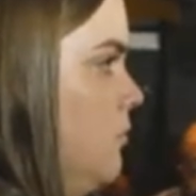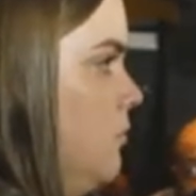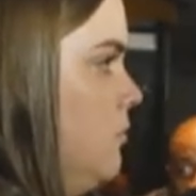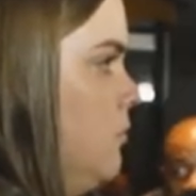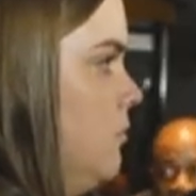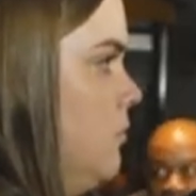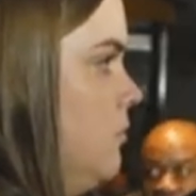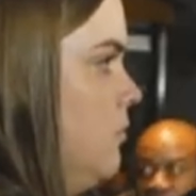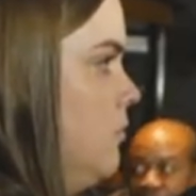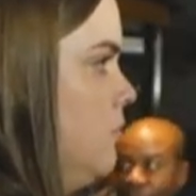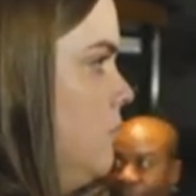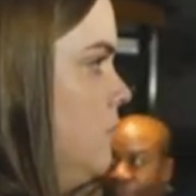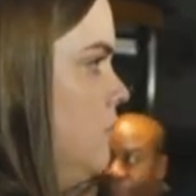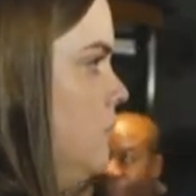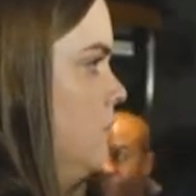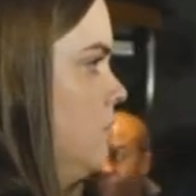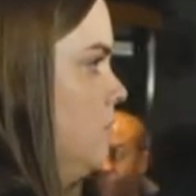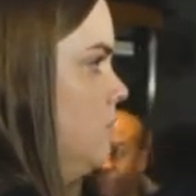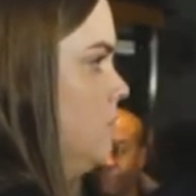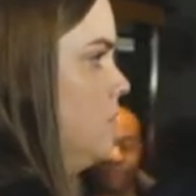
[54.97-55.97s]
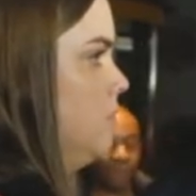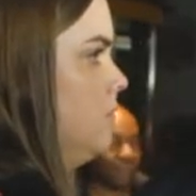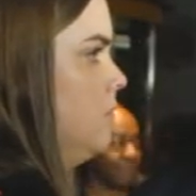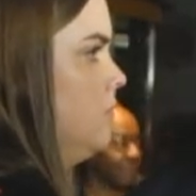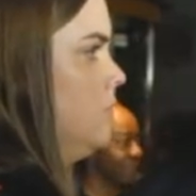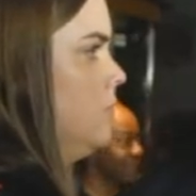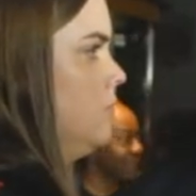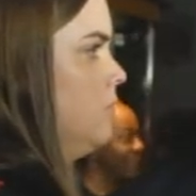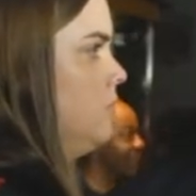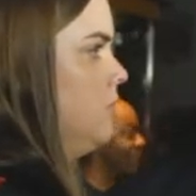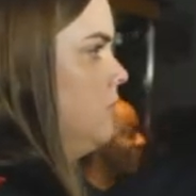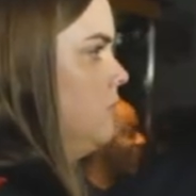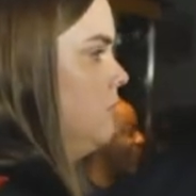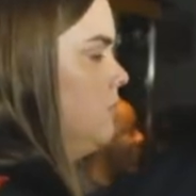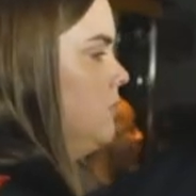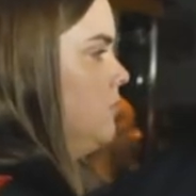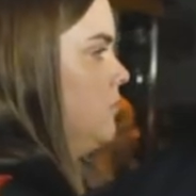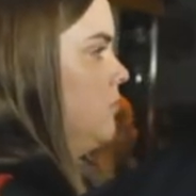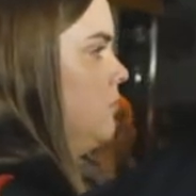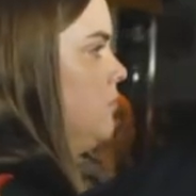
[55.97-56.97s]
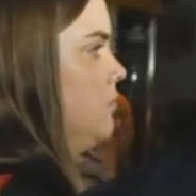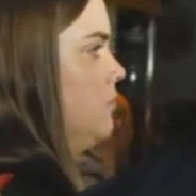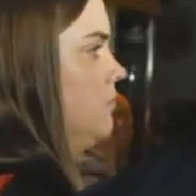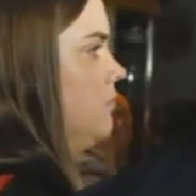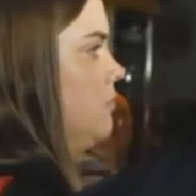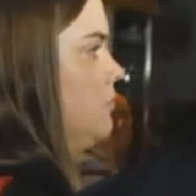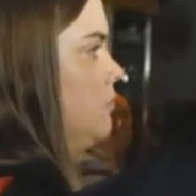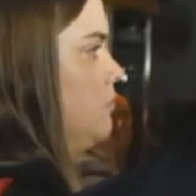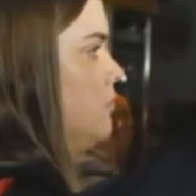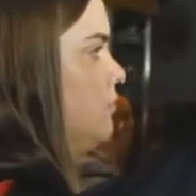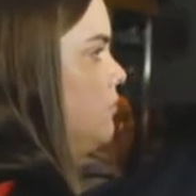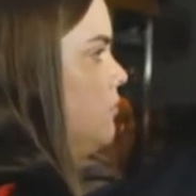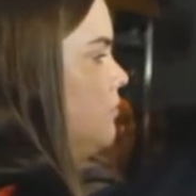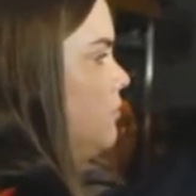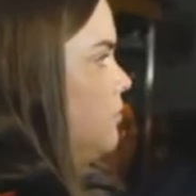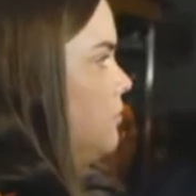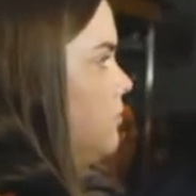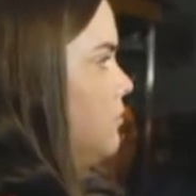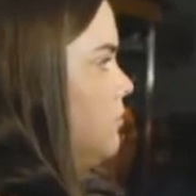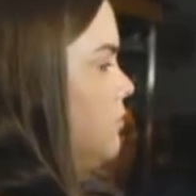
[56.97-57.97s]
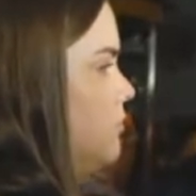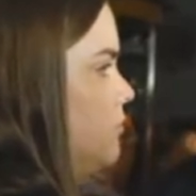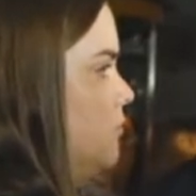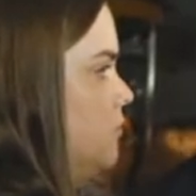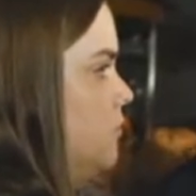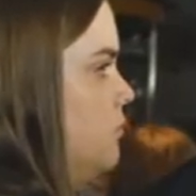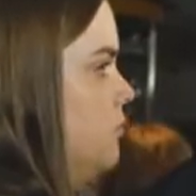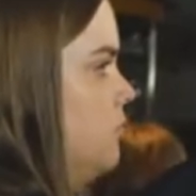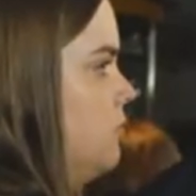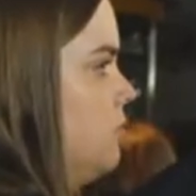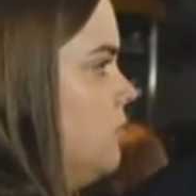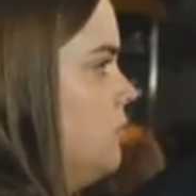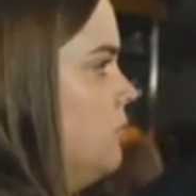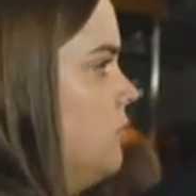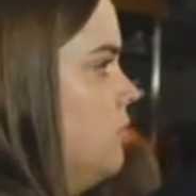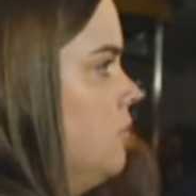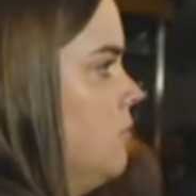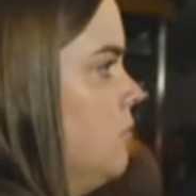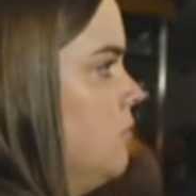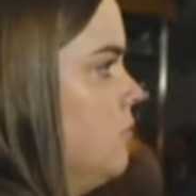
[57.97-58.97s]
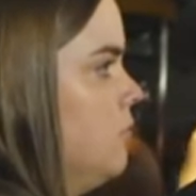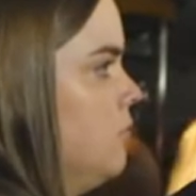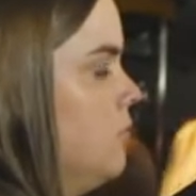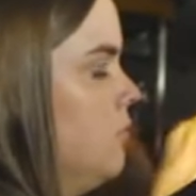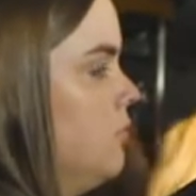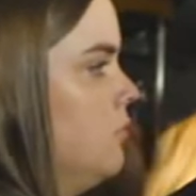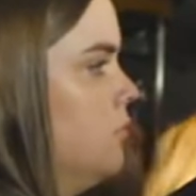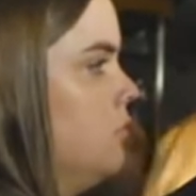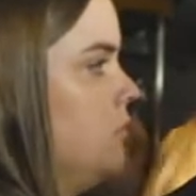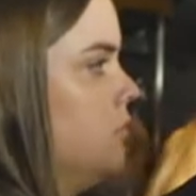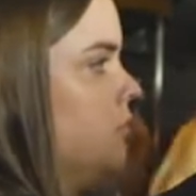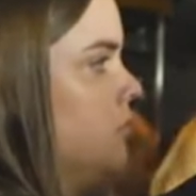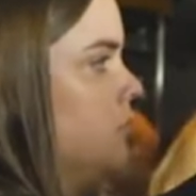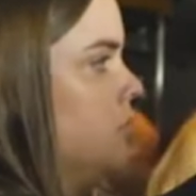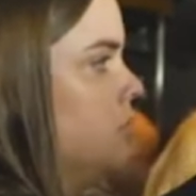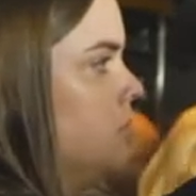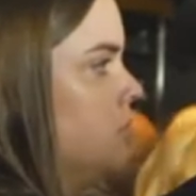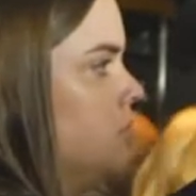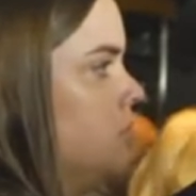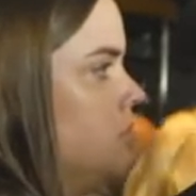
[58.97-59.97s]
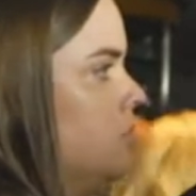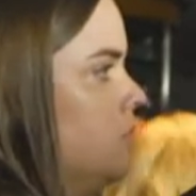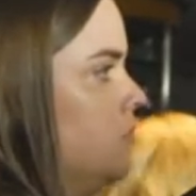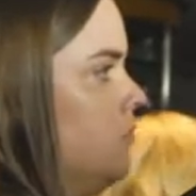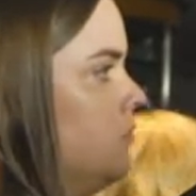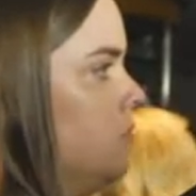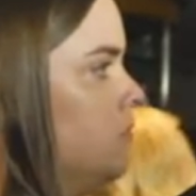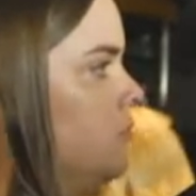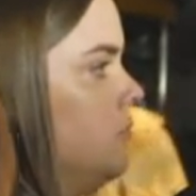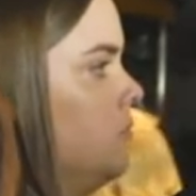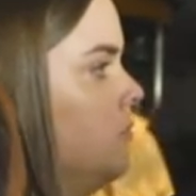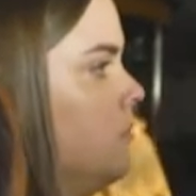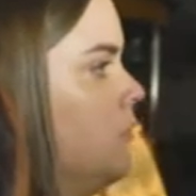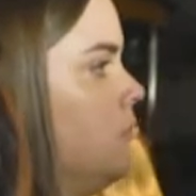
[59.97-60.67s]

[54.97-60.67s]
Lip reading: [no speech]